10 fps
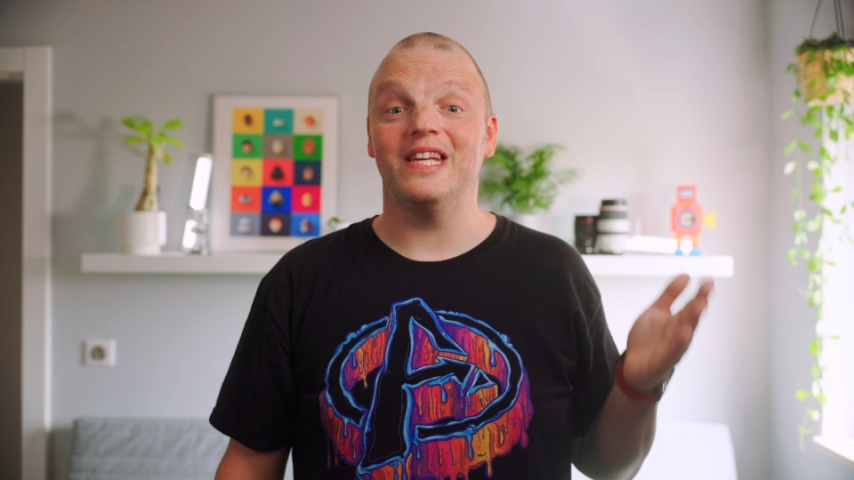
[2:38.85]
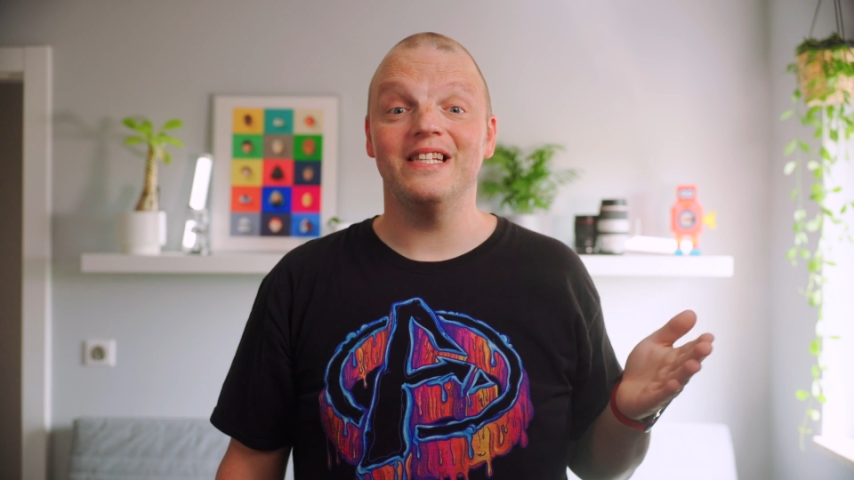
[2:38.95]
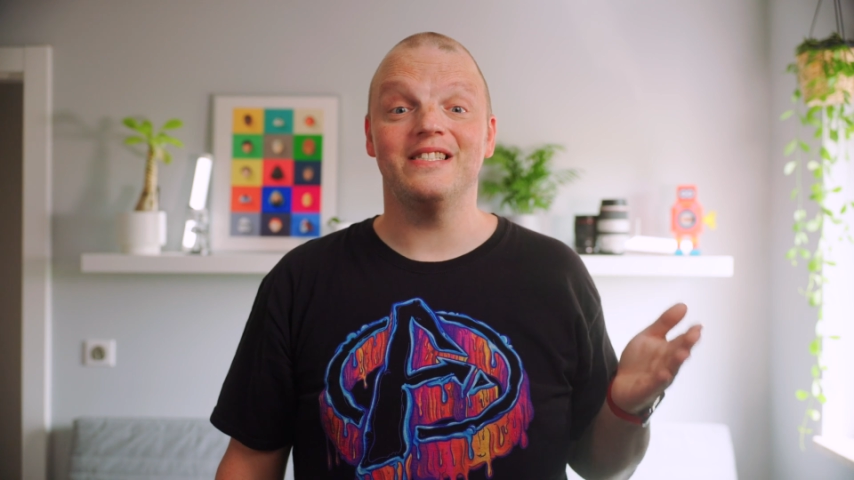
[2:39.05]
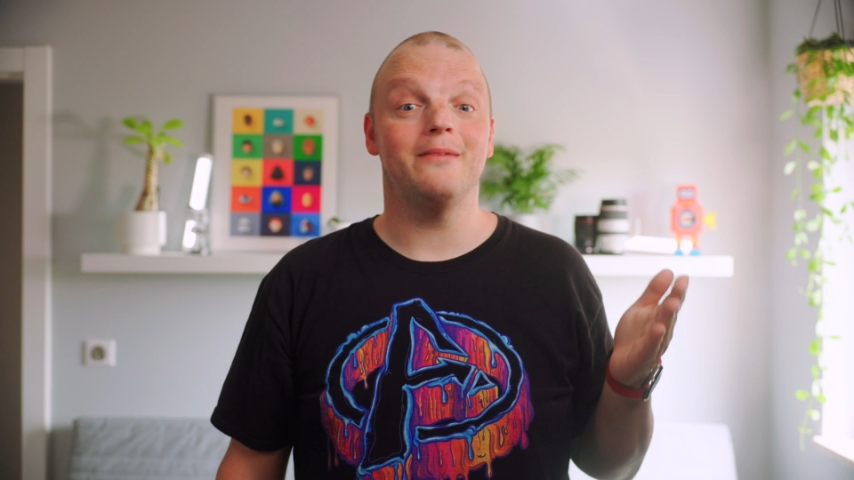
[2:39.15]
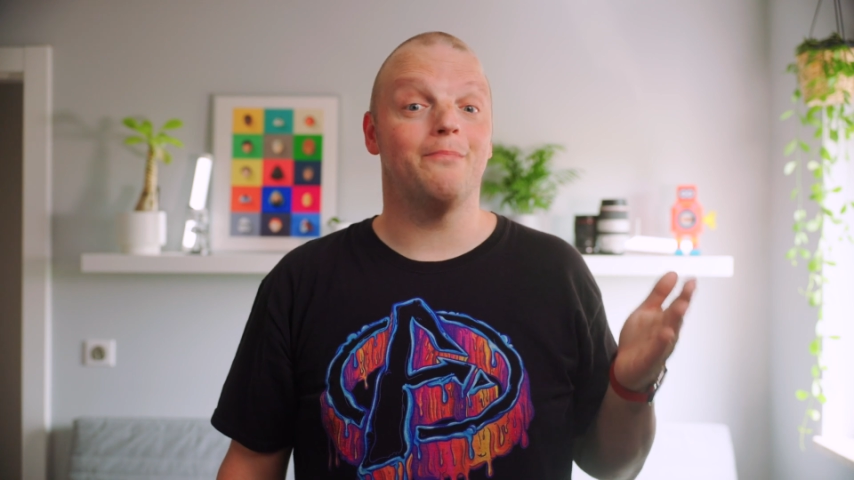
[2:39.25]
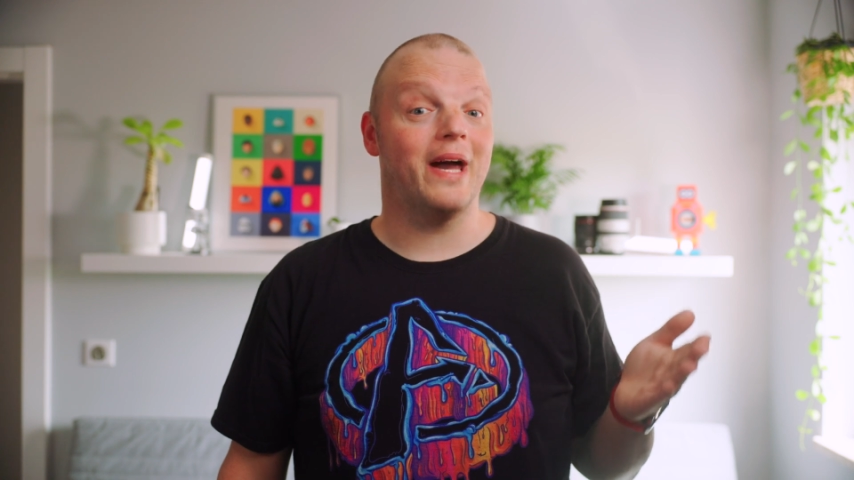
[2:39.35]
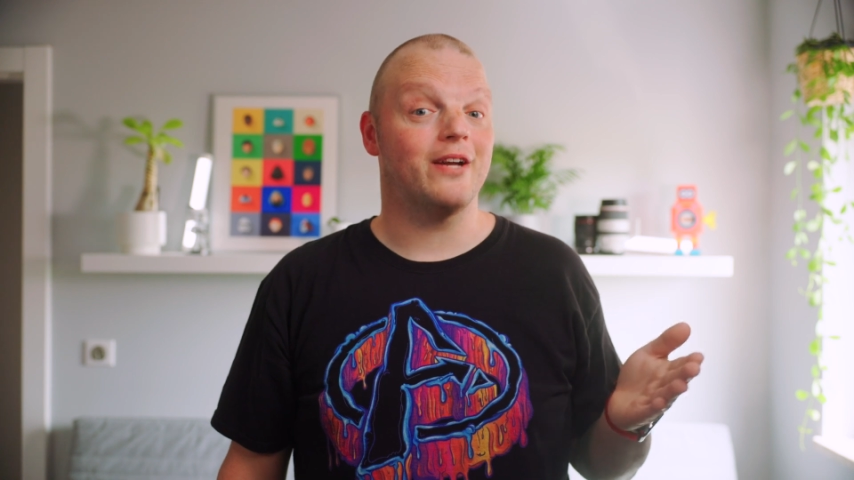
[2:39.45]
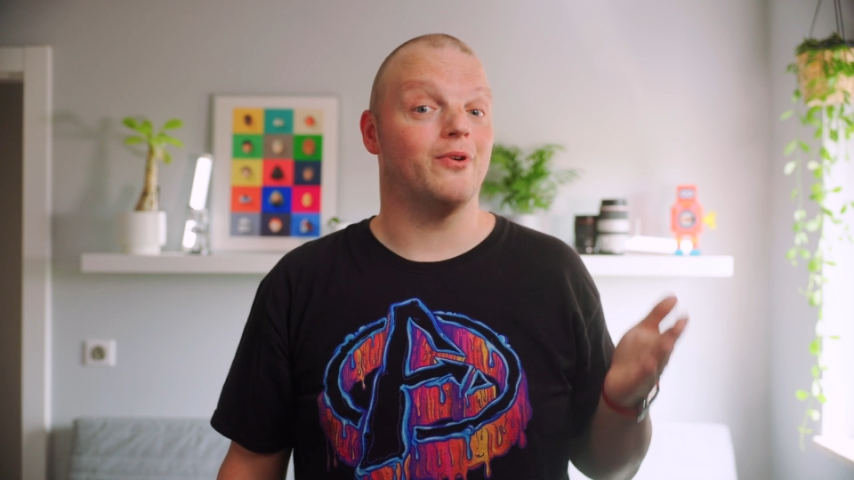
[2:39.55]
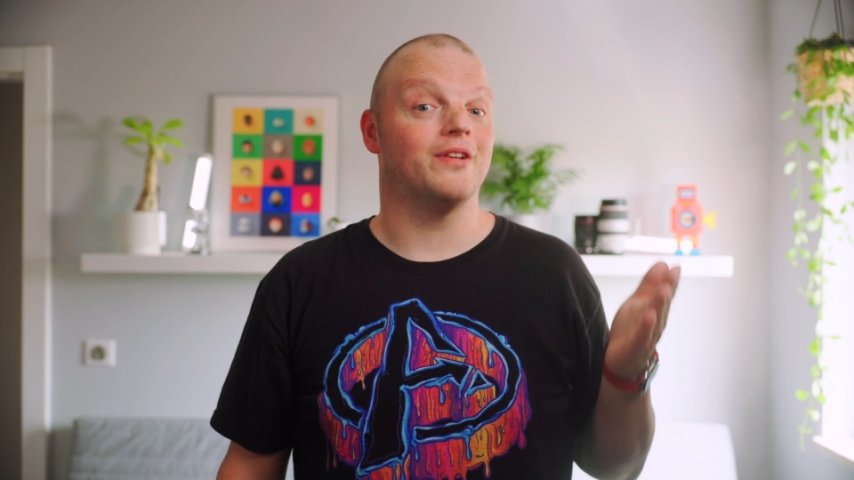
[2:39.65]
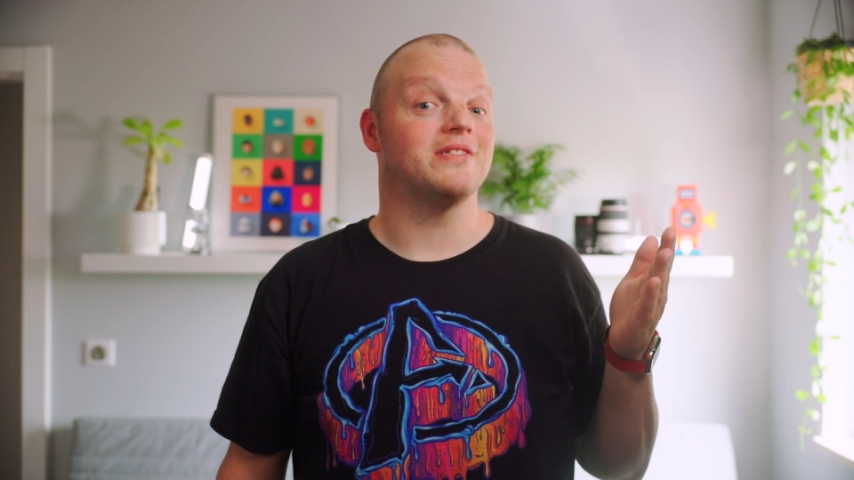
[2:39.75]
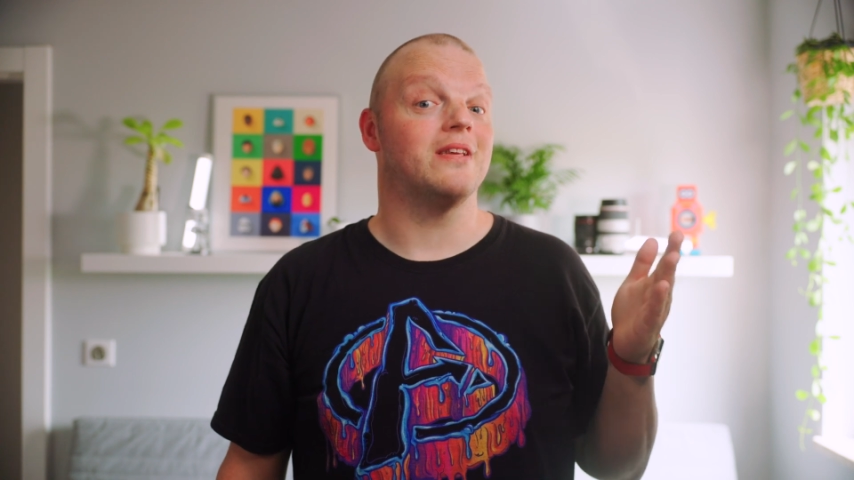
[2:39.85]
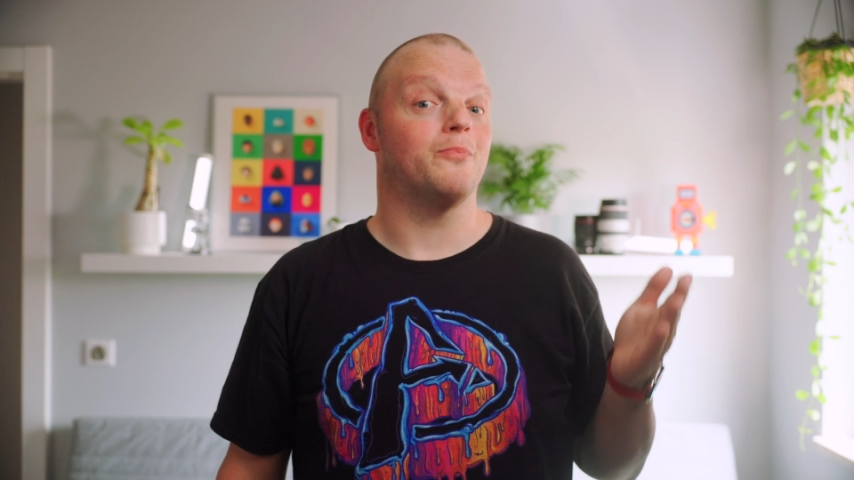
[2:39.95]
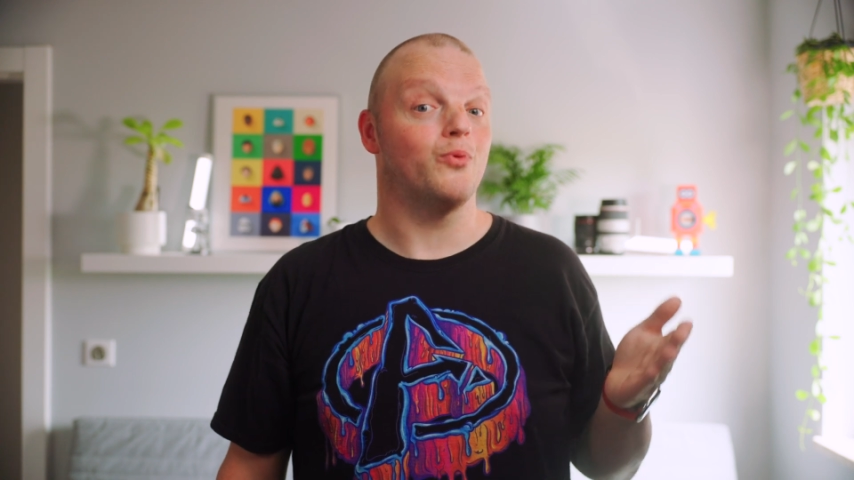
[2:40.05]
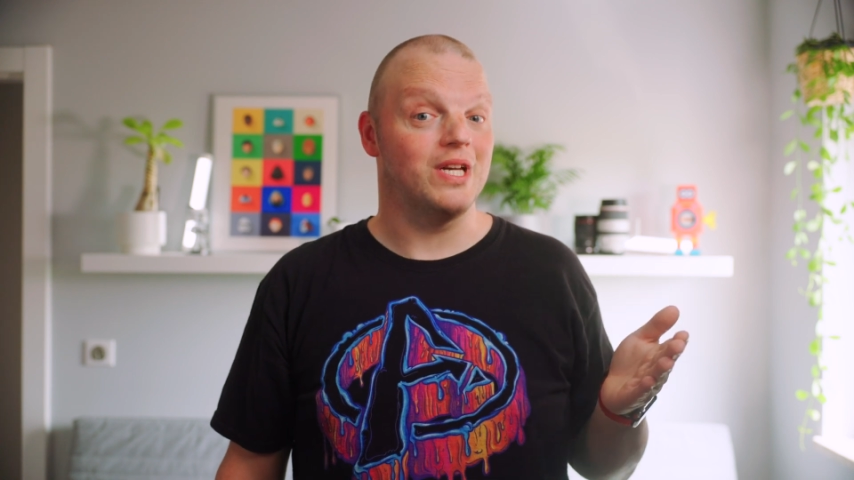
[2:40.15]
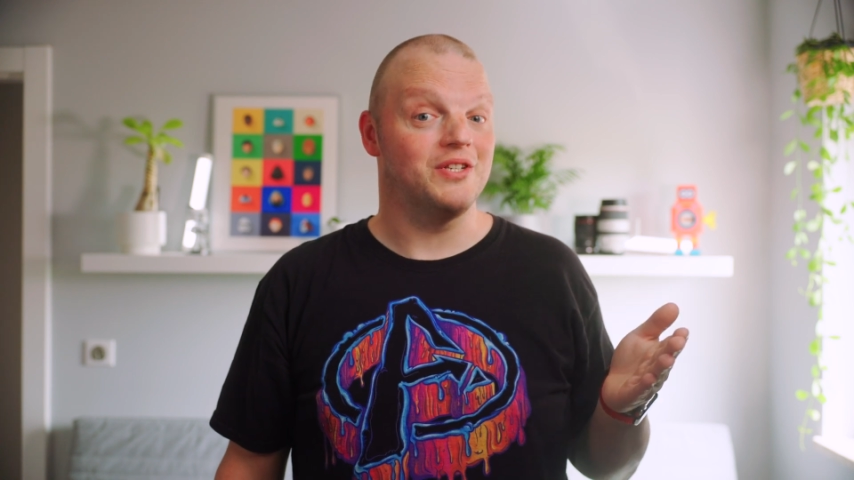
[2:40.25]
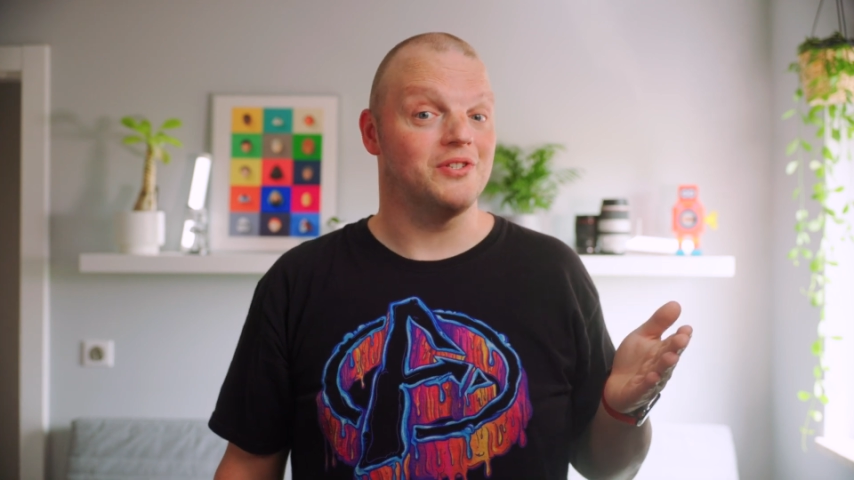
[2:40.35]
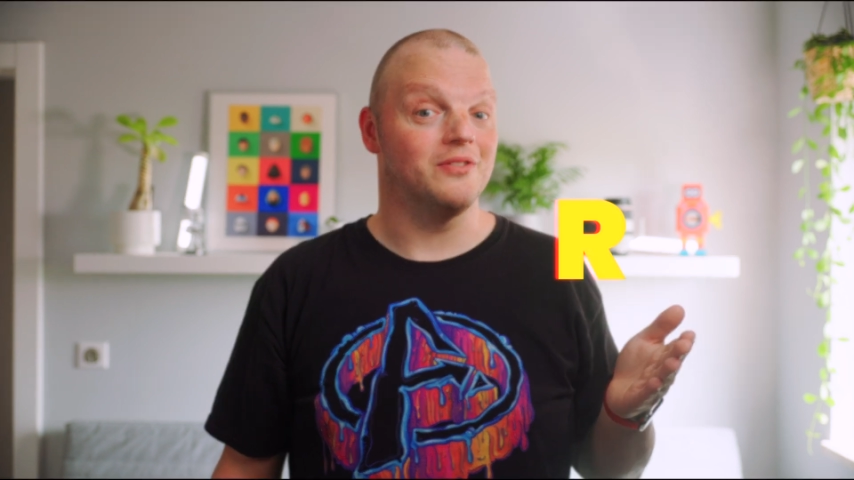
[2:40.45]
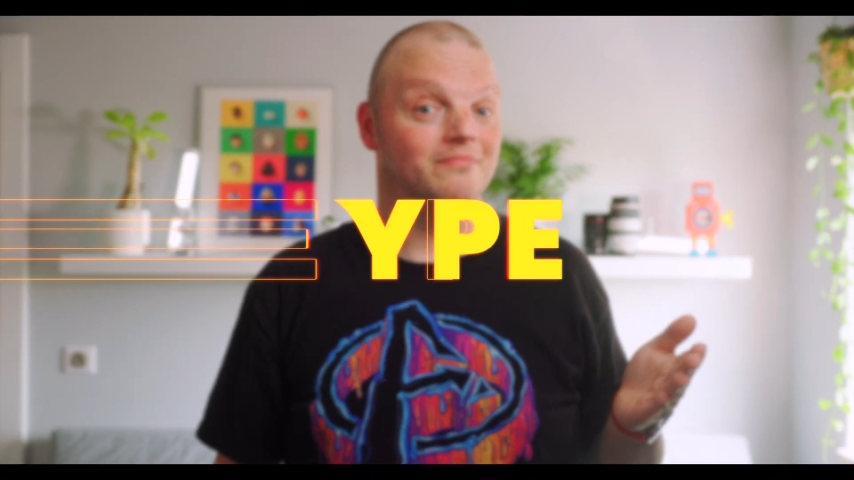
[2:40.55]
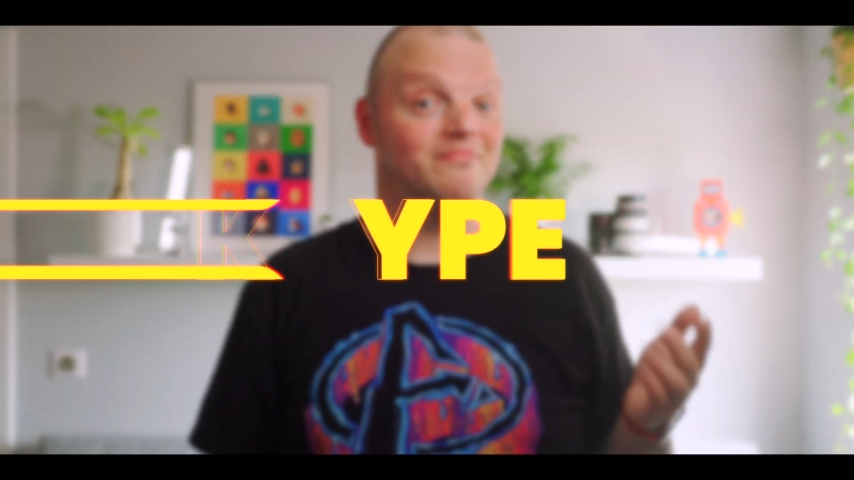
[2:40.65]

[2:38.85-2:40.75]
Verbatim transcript: easy background separation,